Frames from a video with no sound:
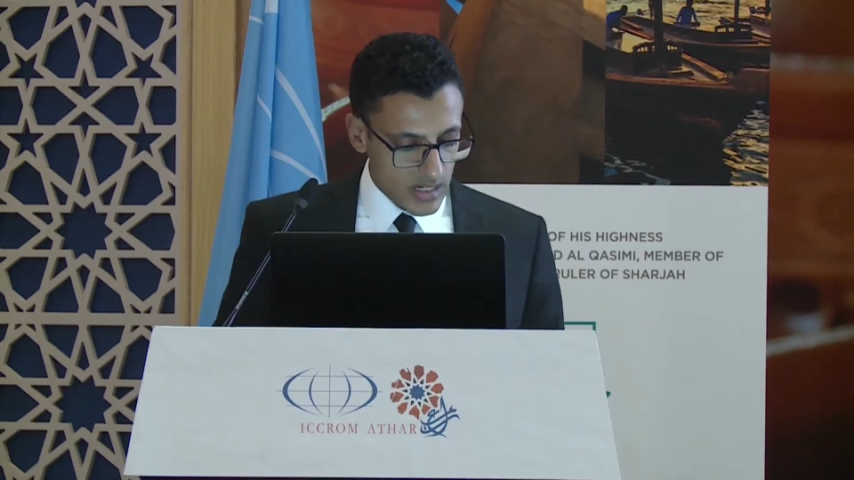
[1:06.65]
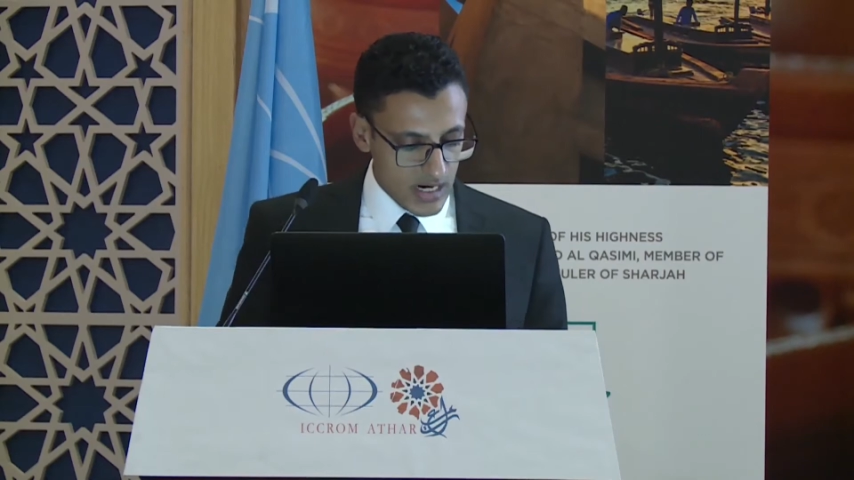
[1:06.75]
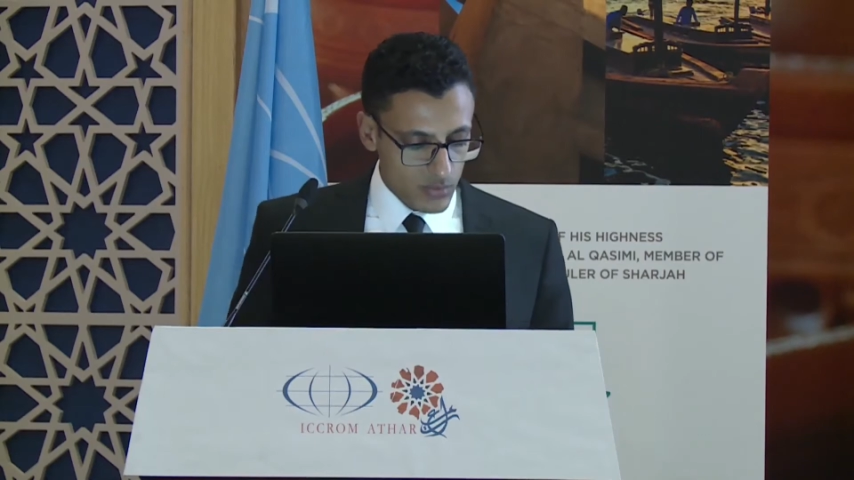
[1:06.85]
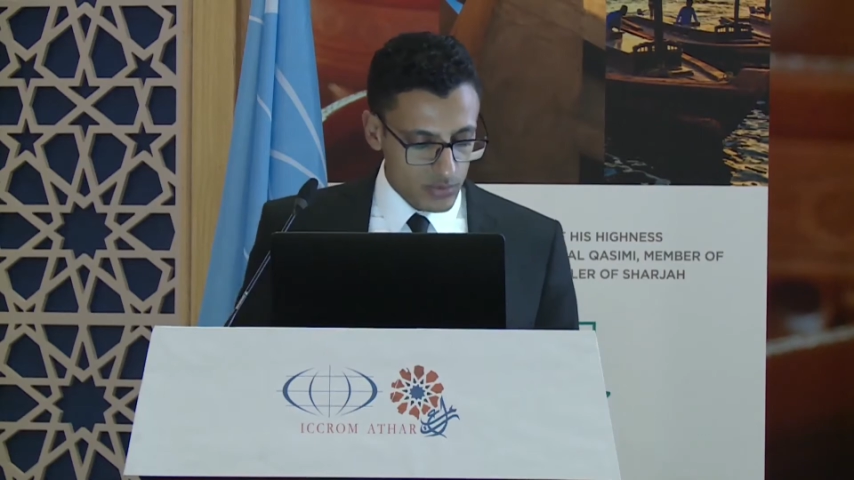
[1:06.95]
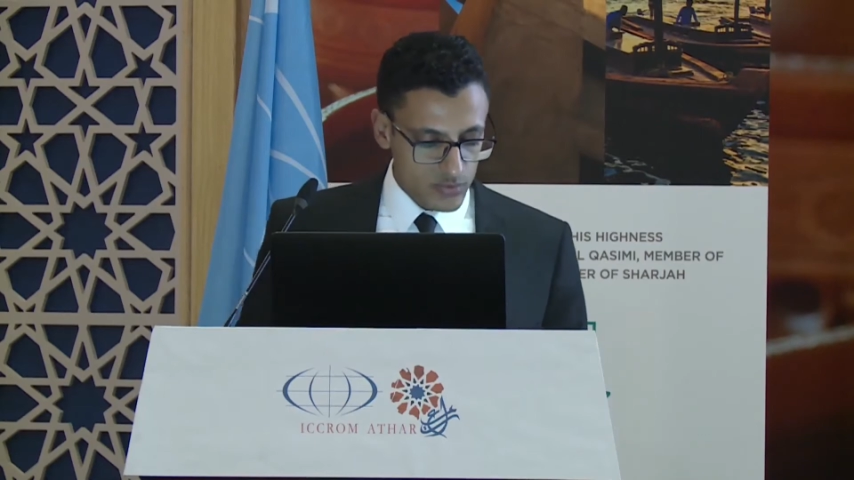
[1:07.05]

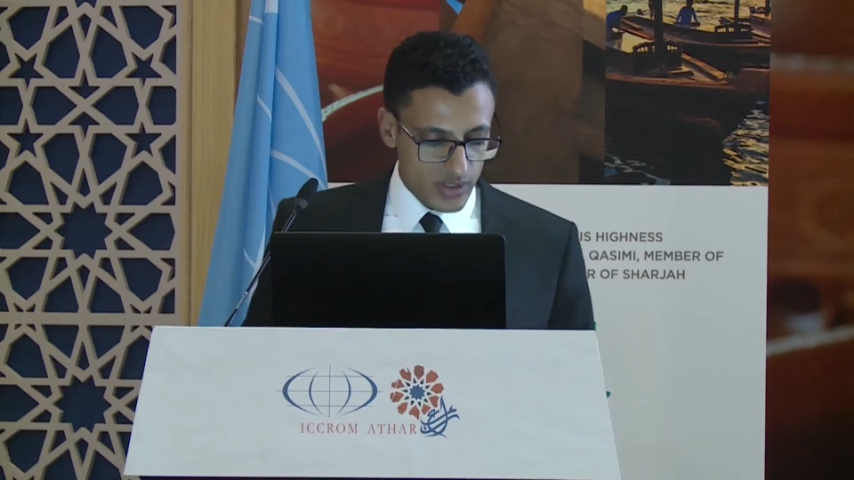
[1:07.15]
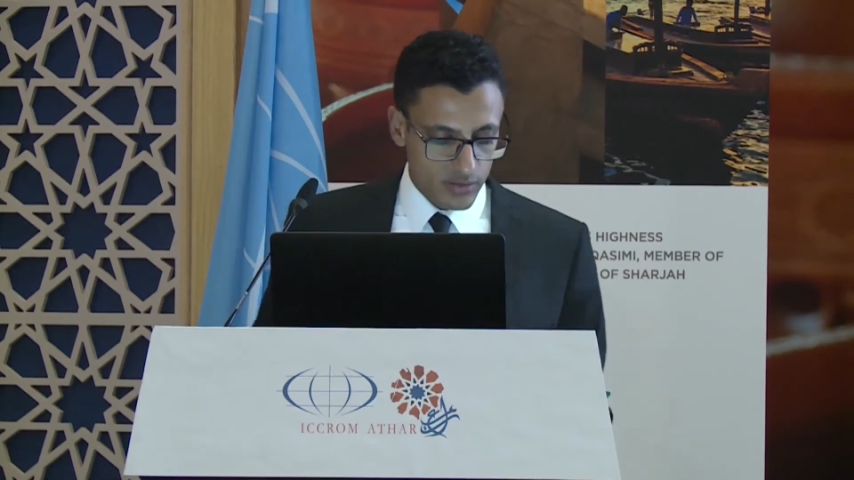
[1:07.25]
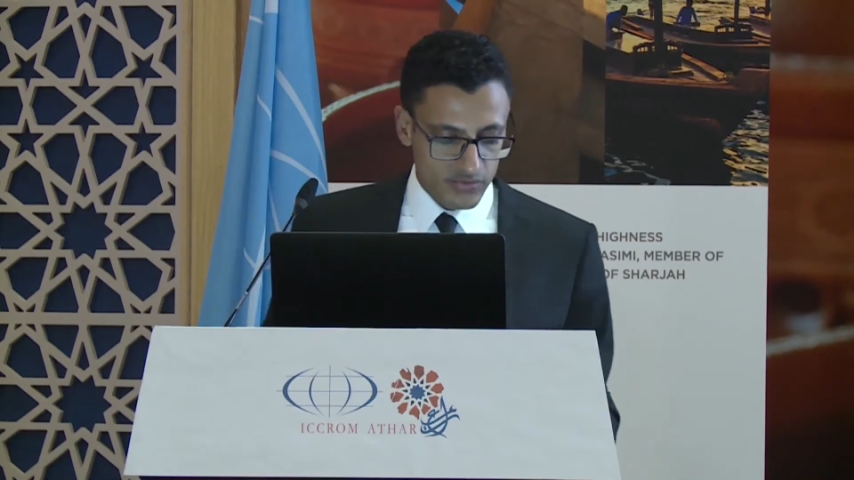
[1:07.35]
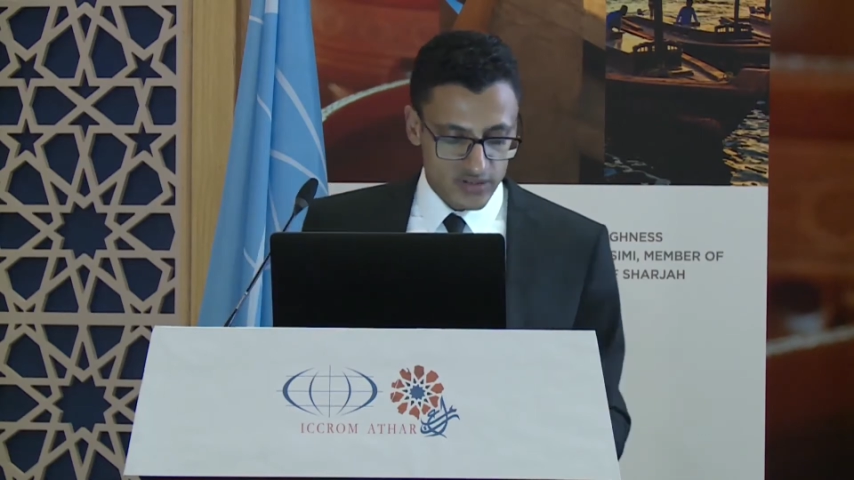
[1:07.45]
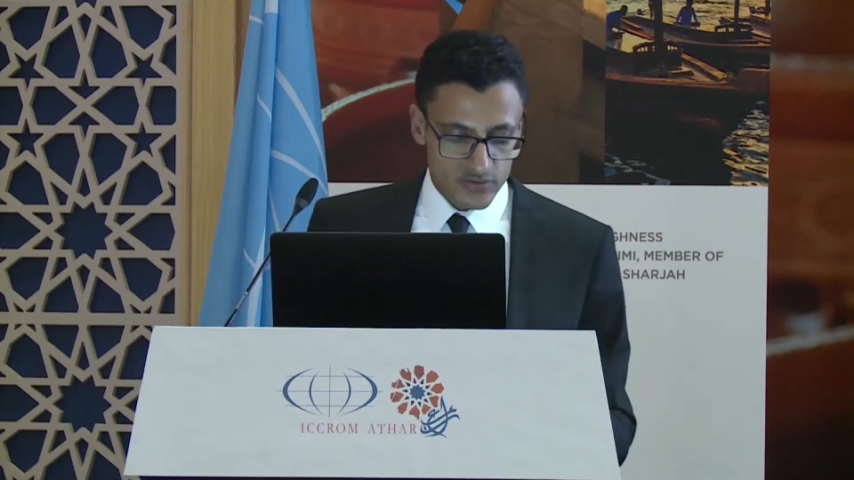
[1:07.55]
I was one
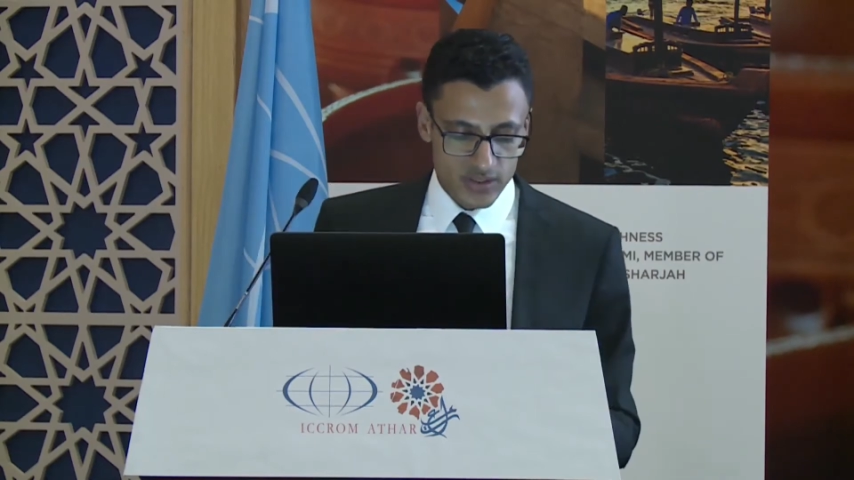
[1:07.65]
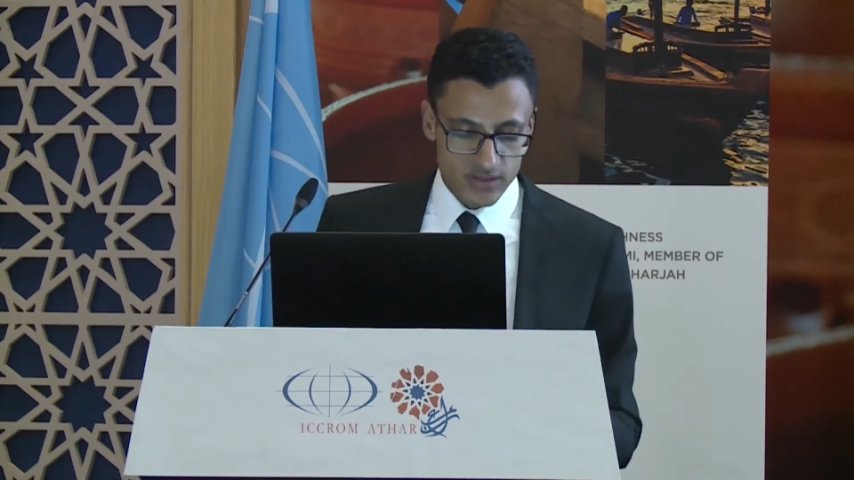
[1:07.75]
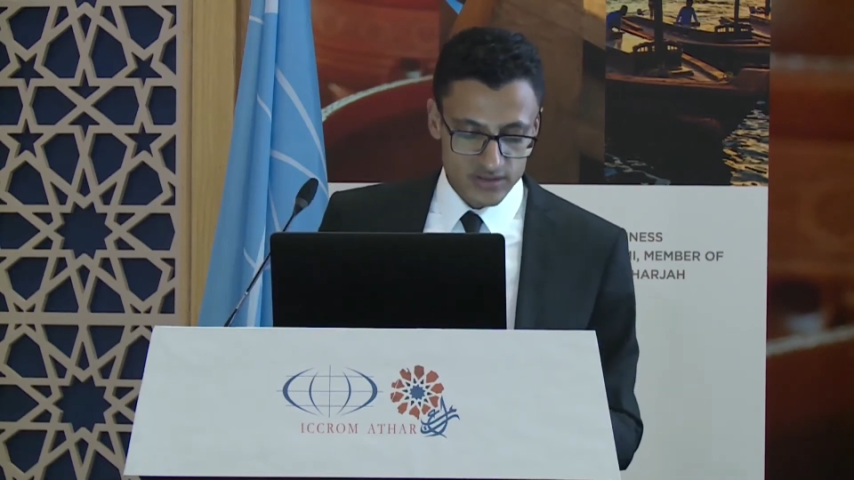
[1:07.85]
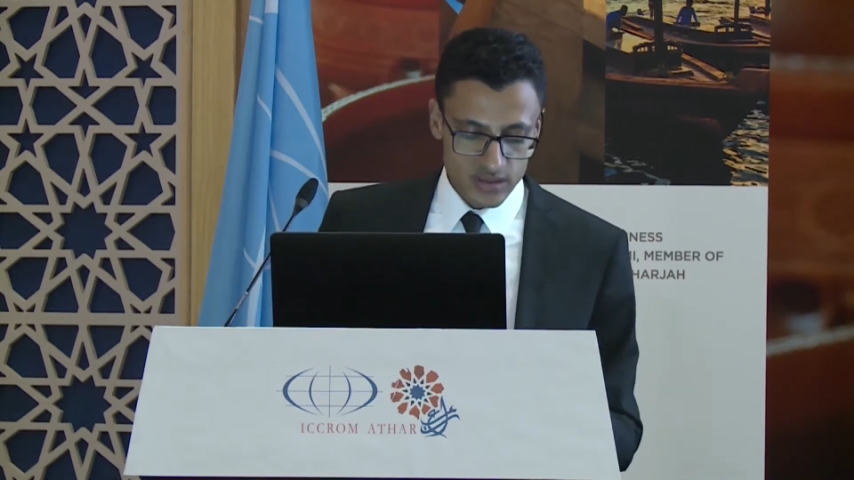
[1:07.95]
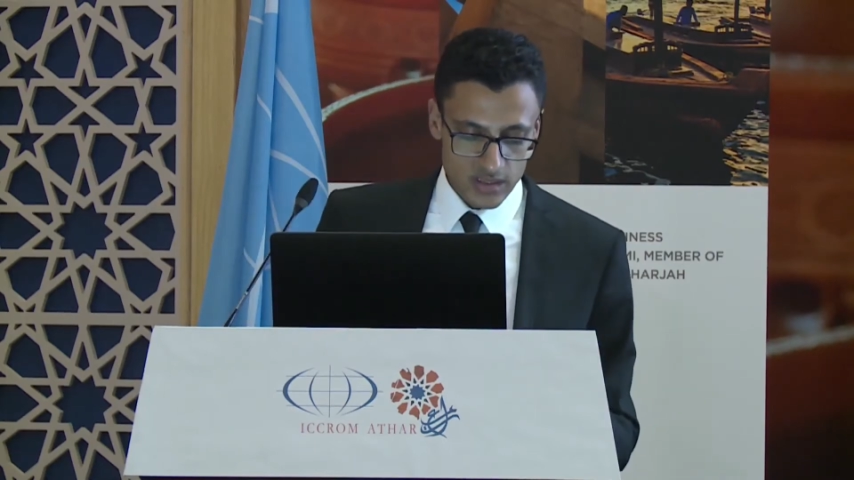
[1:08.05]
of the
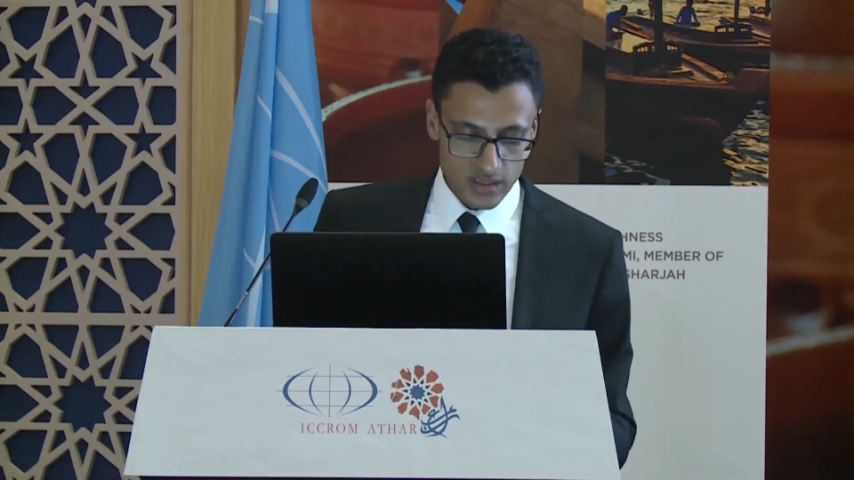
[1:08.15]
trainees